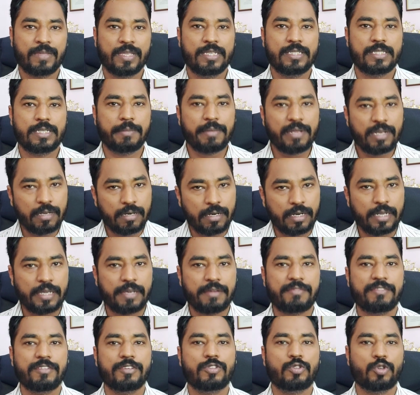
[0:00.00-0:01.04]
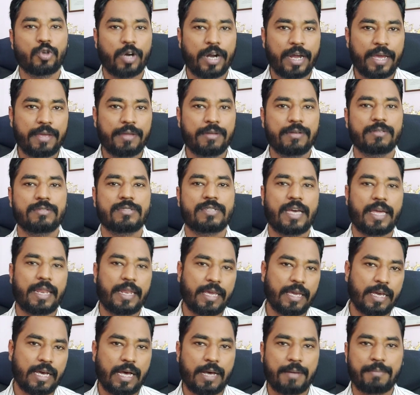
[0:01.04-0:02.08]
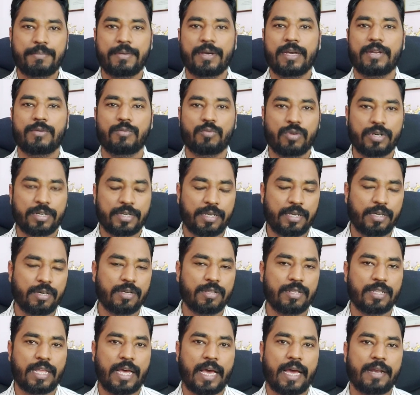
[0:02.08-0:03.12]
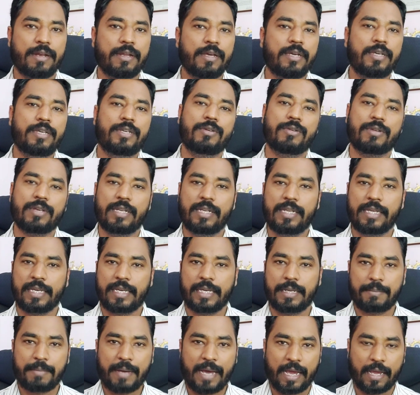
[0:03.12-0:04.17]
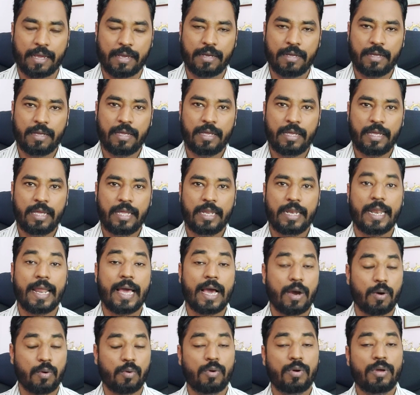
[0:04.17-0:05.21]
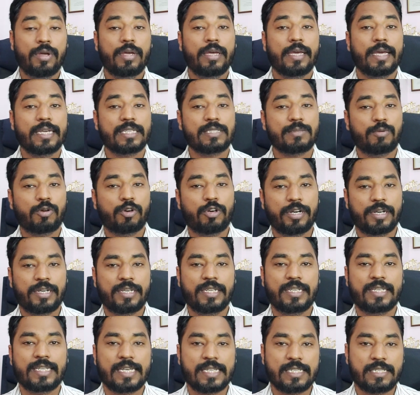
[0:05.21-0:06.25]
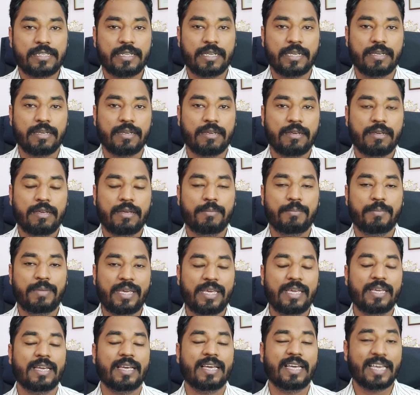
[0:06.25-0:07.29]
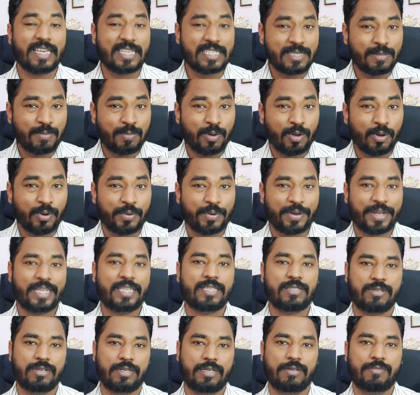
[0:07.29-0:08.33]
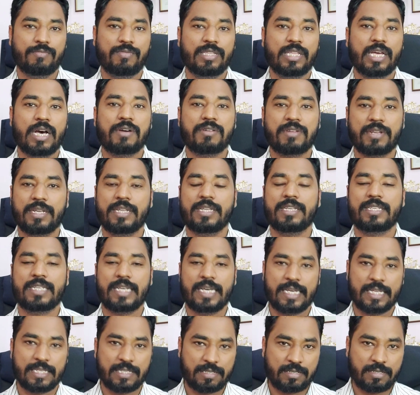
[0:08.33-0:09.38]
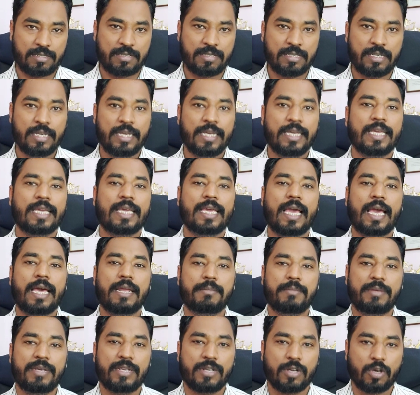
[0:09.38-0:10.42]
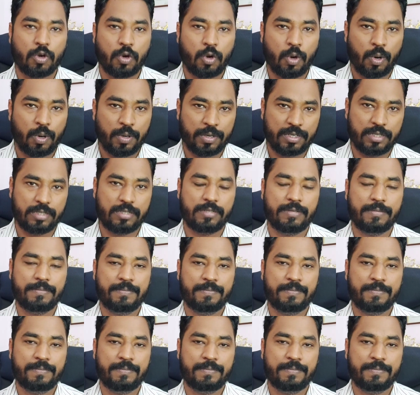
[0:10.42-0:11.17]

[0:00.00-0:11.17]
Similarly, if you try signing up and working on that, you can link it back. Now, exploratory testing, being exploratory without any tests, can be recorded.